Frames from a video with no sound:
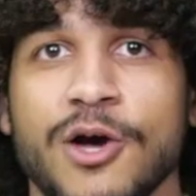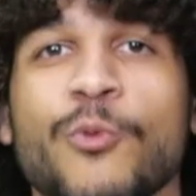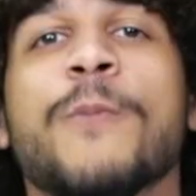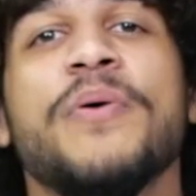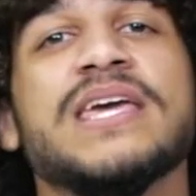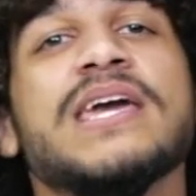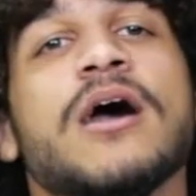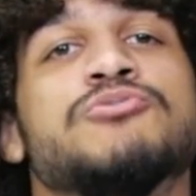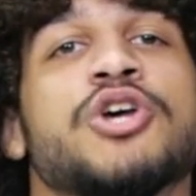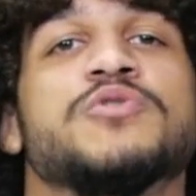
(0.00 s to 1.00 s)
We're picking
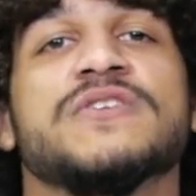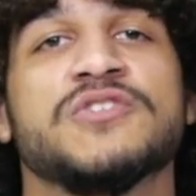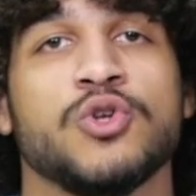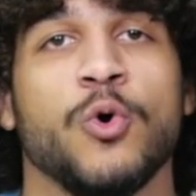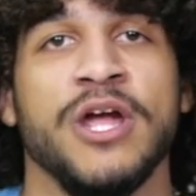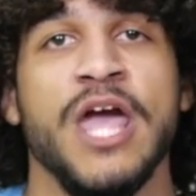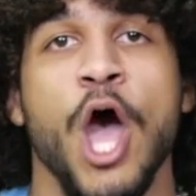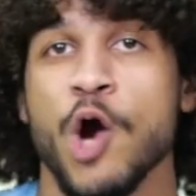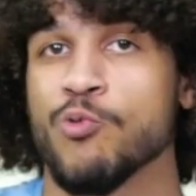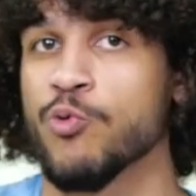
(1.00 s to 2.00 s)
up Joseph's story
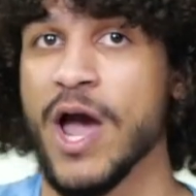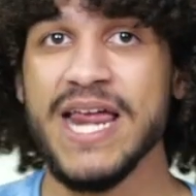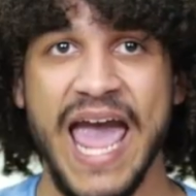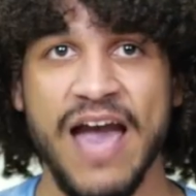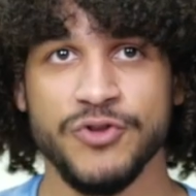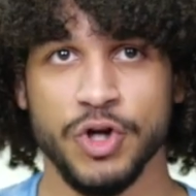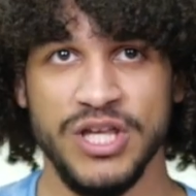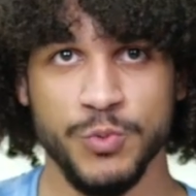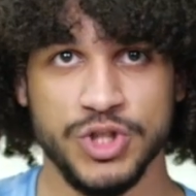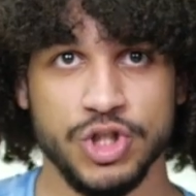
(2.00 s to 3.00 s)
right after
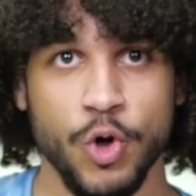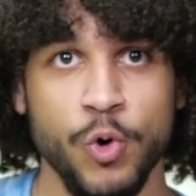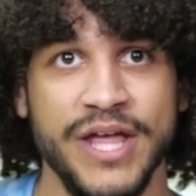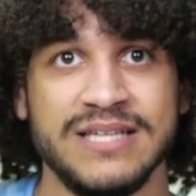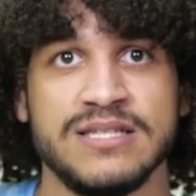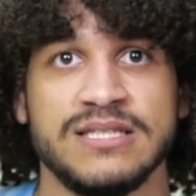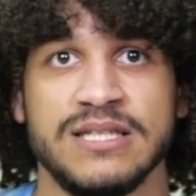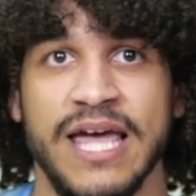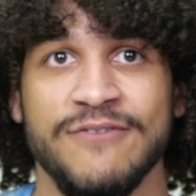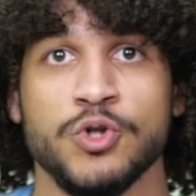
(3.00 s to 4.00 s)
he was sold as a
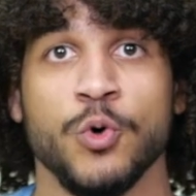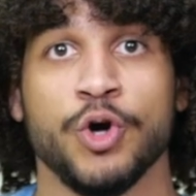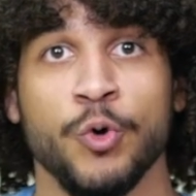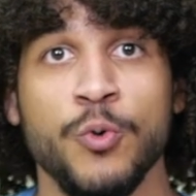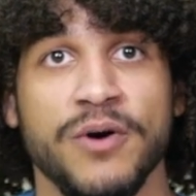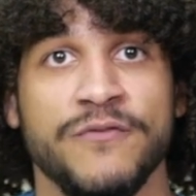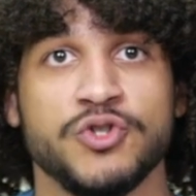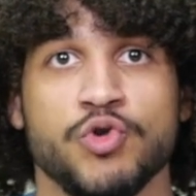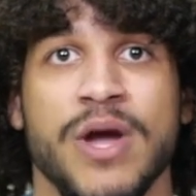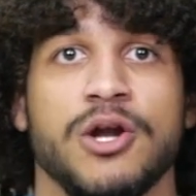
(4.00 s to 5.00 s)
slave to a group of
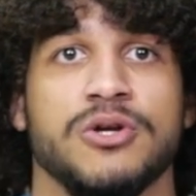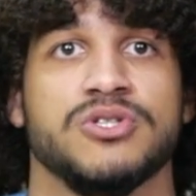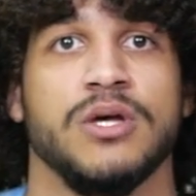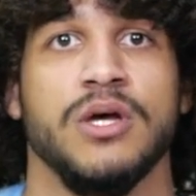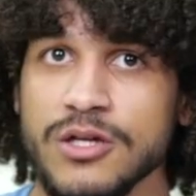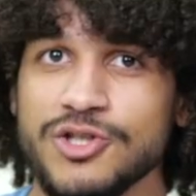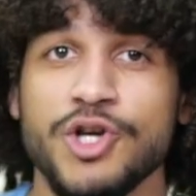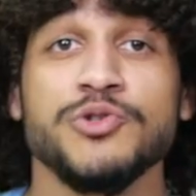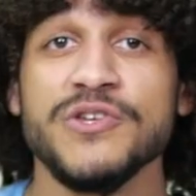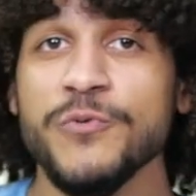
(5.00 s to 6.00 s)
traders.
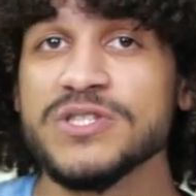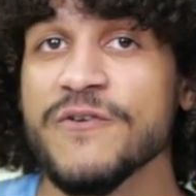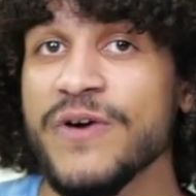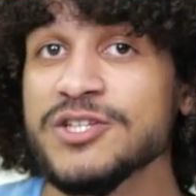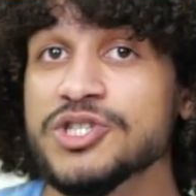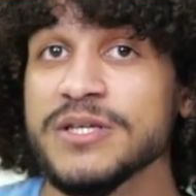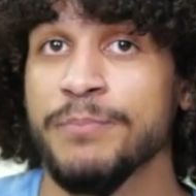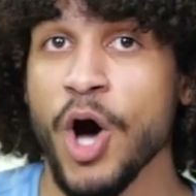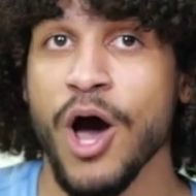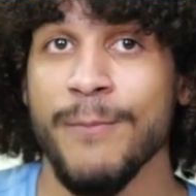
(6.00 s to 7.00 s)
Joseph was eventually
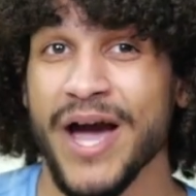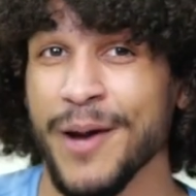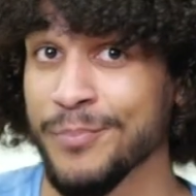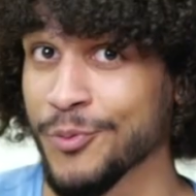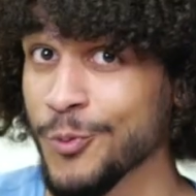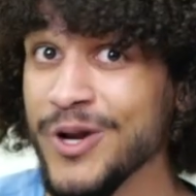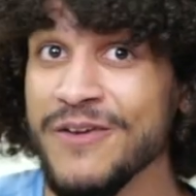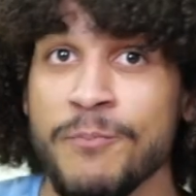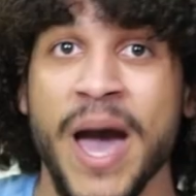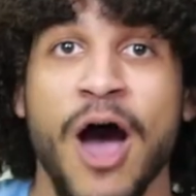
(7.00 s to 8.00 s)
bought by a pretty
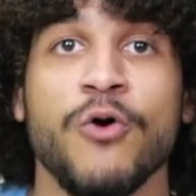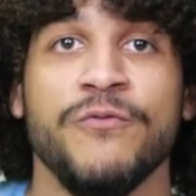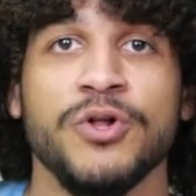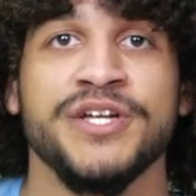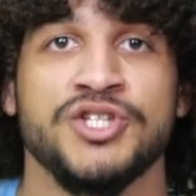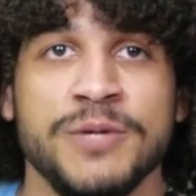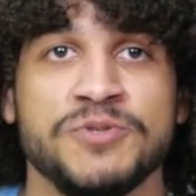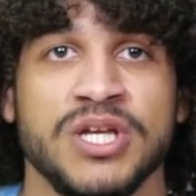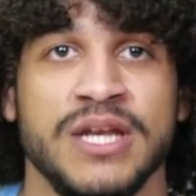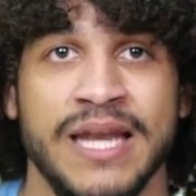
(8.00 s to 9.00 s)
powerful
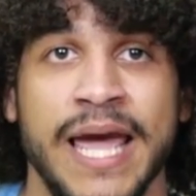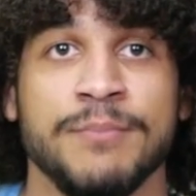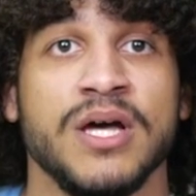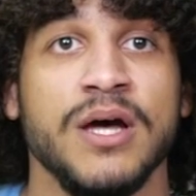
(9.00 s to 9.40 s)
Egyptian named